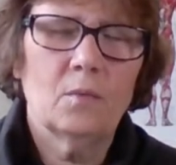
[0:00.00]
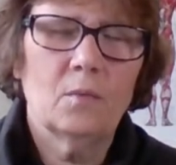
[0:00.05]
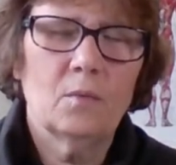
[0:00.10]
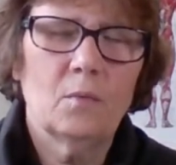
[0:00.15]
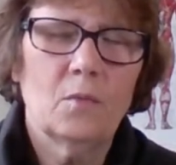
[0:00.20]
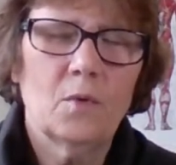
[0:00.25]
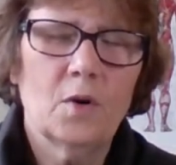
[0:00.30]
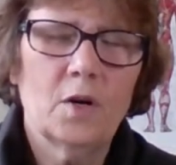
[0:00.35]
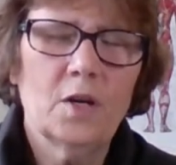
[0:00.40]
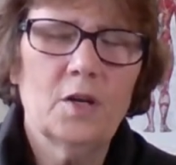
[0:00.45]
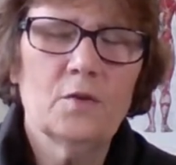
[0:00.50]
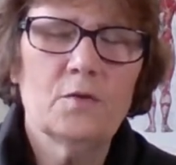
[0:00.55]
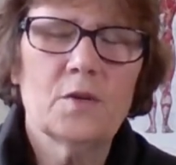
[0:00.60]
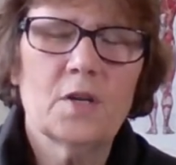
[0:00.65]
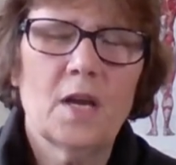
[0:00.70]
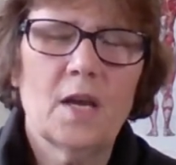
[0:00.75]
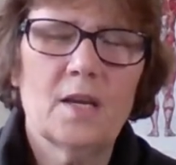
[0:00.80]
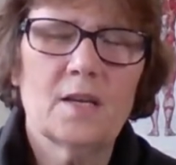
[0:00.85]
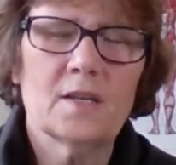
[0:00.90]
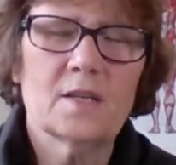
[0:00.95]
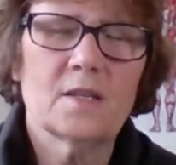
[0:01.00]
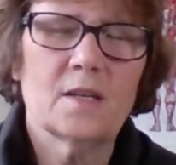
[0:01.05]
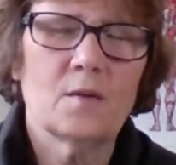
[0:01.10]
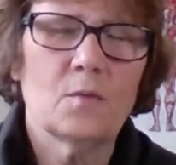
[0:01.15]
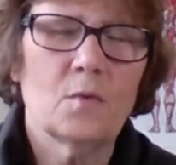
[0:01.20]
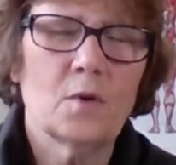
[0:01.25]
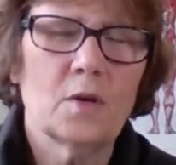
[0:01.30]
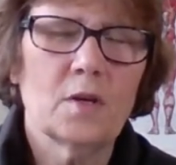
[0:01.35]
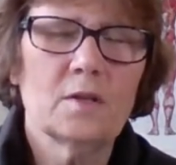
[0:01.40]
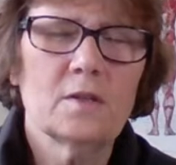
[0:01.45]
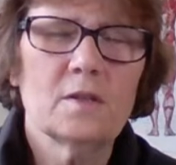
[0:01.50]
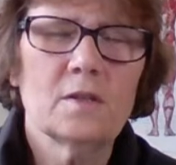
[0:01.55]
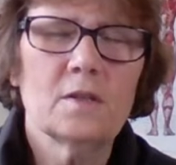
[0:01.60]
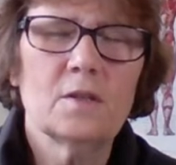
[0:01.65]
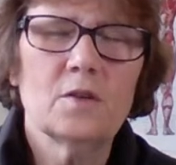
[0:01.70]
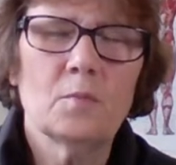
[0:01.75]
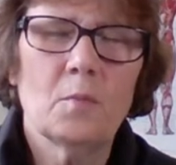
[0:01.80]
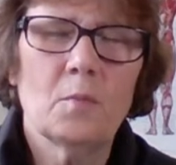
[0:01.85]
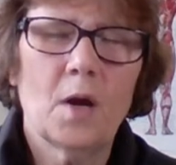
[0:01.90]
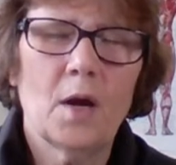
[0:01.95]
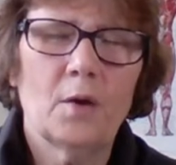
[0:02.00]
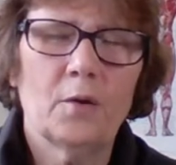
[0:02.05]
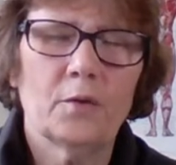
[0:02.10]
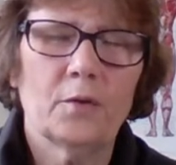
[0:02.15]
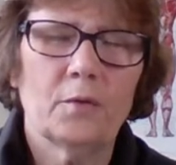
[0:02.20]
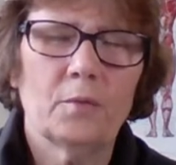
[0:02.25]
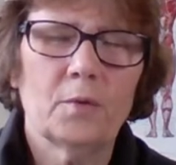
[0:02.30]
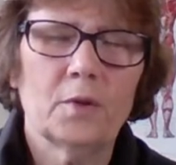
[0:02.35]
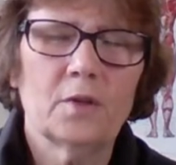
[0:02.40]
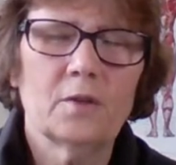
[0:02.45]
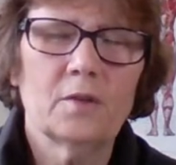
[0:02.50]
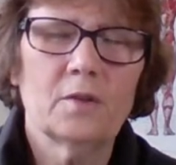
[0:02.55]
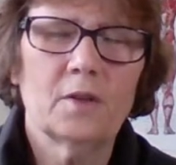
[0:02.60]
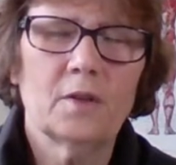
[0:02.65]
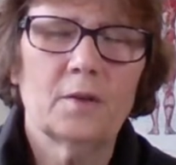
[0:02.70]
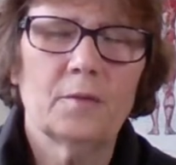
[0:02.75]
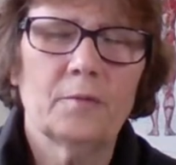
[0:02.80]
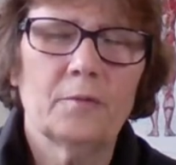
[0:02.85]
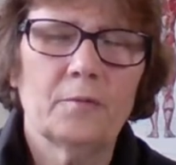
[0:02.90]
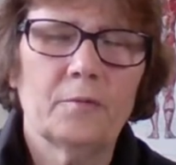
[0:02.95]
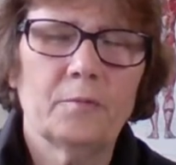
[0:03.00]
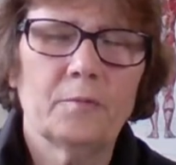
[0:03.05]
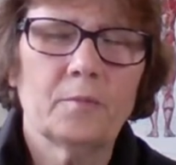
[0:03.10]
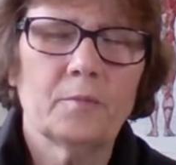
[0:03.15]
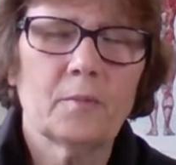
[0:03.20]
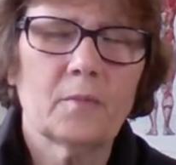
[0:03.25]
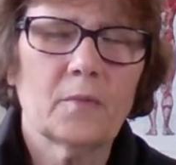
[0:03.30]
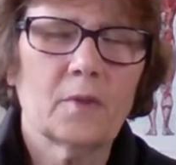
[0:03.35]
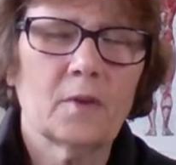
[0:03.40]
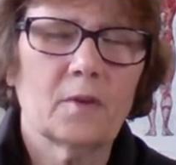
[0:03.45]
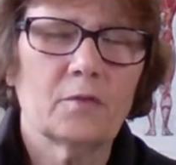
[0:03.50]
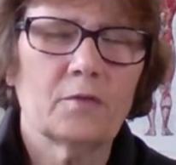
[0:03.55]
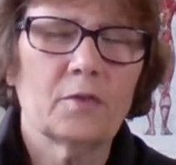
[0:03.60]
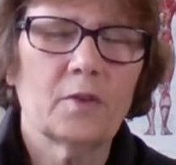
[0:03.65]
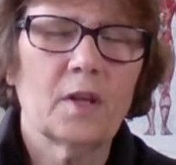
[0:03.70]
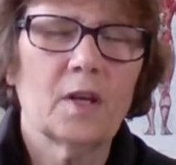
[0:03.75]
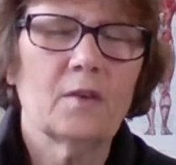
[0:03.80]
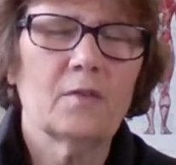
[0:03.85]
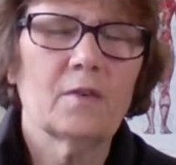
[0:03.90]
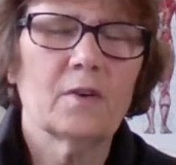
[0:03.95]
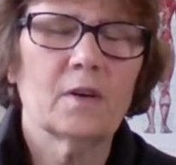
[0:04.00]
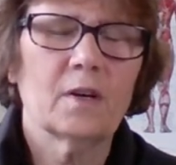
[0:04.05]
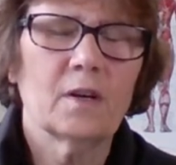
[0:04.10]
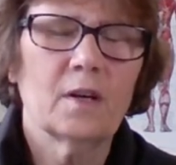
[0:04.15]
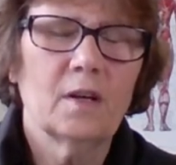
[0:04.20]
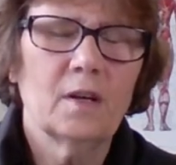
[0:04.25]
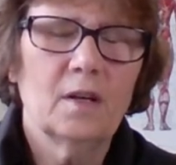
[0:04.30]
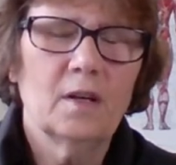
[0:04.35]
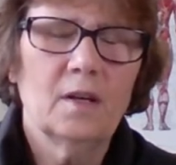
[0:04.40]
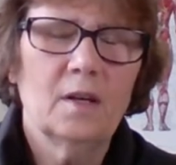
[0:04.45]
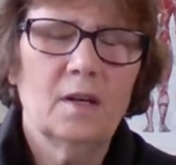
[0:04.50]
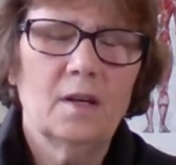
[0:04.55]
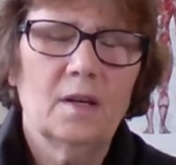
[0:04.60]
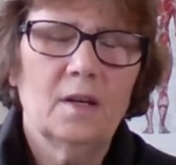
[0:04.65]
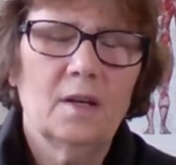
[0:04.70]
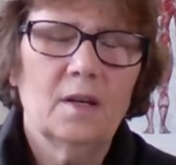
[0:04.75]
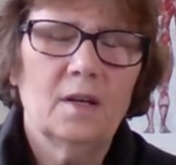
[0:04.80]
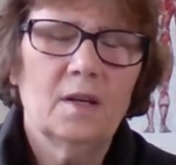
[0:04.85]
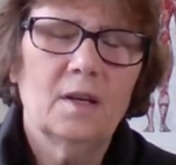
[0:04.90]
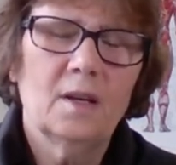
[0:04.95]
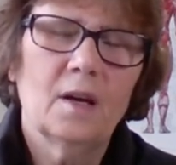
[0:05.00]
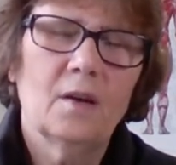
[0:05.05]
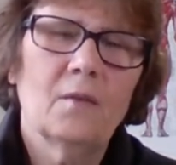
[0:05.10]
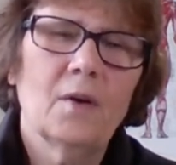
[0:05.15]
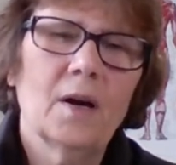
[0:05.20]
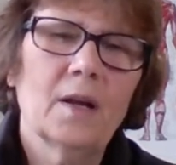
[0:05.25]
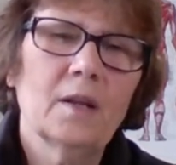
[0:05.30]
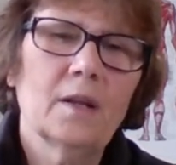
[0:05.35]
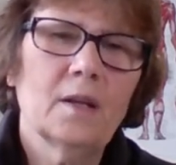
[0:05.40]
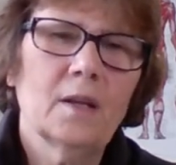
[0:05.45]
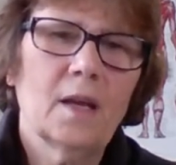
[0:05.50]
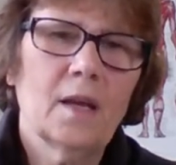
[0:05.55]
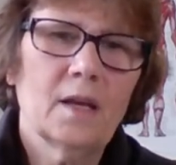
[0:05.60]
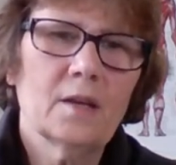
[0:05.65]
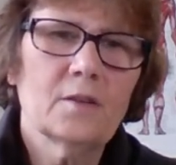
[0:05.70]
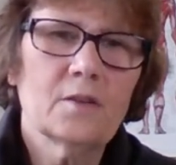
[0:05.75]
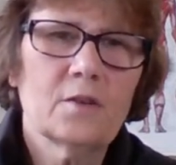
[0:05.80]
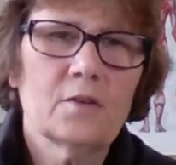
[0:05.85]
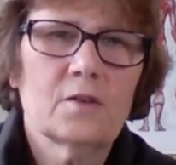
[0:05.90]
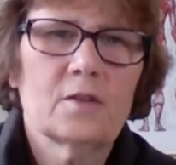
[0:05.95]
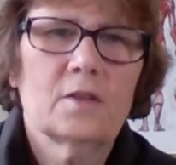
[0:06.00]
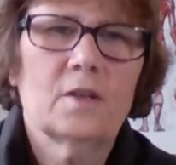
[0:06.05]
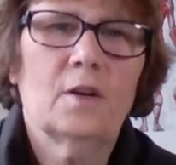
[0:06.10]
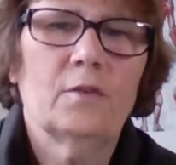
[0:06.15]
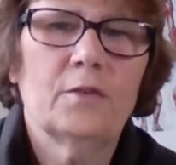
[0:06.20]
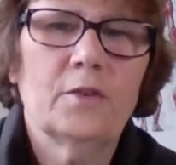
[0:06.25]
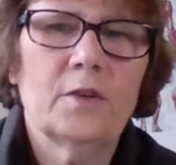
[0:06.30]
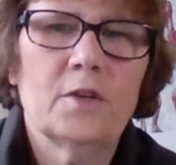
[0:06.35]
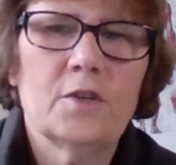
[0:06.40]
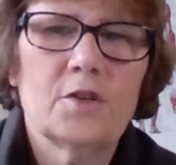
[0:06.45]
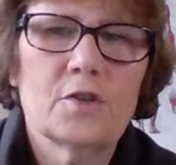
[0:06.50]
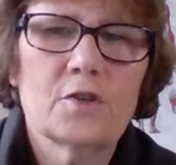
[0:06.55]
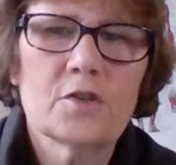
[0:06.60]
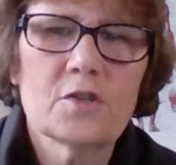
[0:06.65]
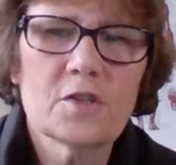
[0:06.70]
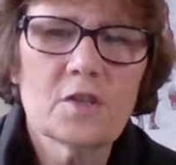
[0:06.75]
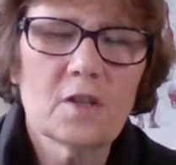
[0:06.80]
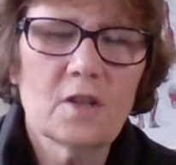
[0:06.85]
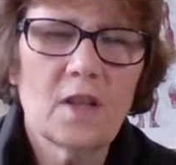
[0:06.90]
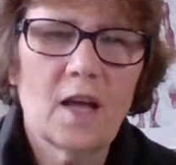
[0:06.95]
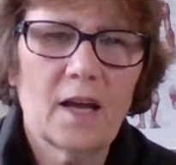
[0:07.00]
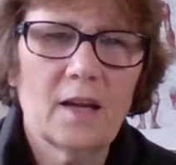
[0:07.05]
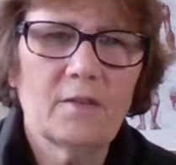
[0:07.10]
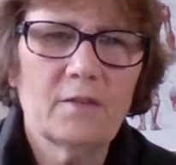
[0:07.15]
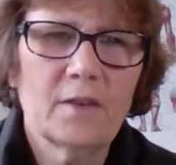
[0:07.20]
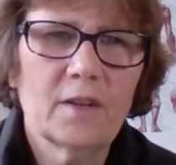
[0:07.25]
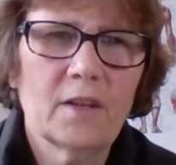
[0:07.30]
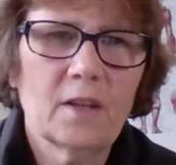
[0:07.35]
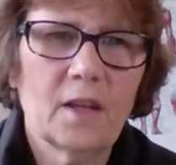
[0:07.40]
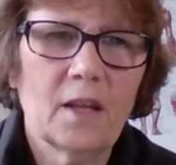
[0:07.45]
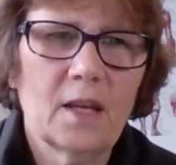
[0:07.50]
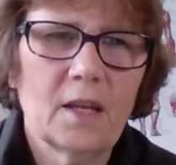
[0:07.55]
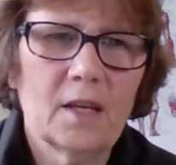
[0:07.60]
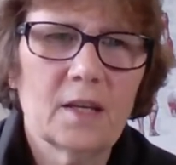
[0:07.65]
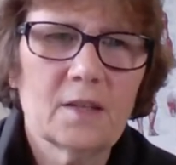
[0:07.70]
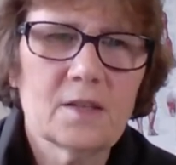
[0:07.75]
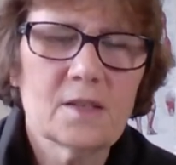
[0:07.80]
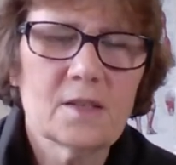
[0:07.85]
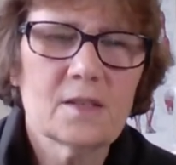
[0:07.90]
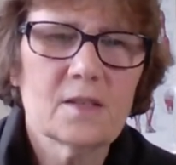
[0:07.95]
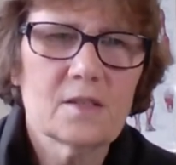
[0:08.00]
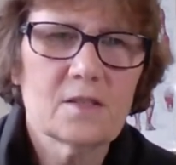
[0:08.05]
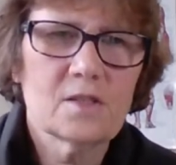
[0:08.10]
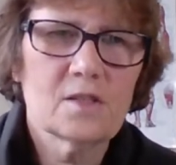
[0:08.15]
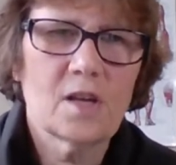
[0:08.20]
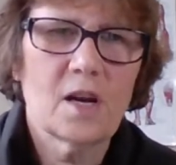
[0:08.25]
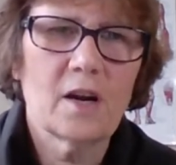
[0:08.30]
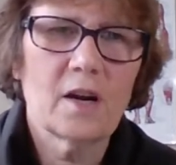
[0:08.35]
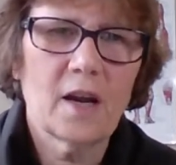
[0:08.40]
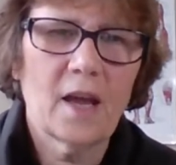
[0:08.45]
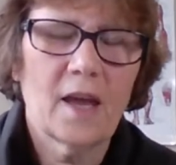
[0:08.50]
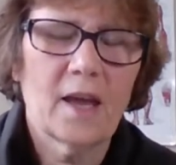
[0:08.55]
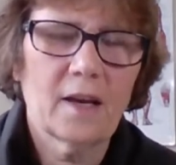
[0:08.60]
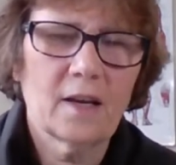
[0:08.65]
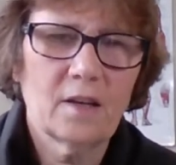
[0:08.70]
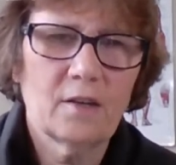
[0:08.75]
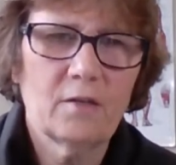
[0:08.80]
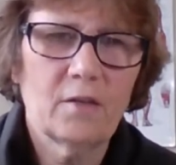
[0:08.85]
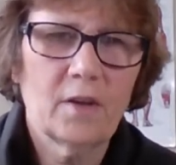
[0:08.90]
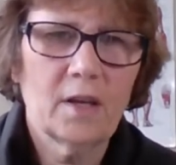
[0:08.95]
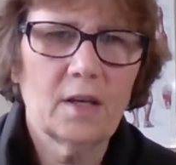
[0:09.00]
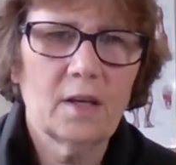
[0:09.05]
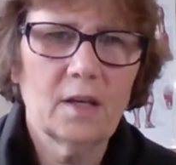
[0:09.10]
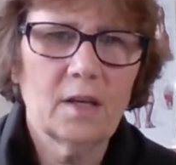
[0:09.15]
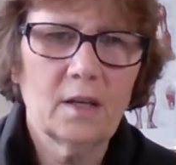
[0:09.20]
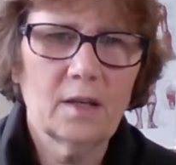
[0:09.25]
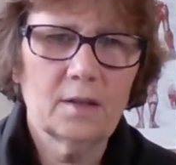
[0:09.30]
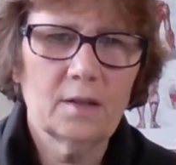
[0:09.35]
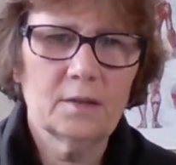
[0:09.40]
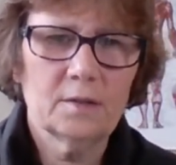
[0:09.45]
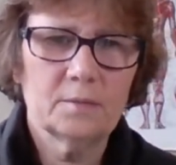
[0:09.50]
What are you tasting? What is in your mouth? What's the flavor? Now I want you to ask yourself, did your saliva glands start activating?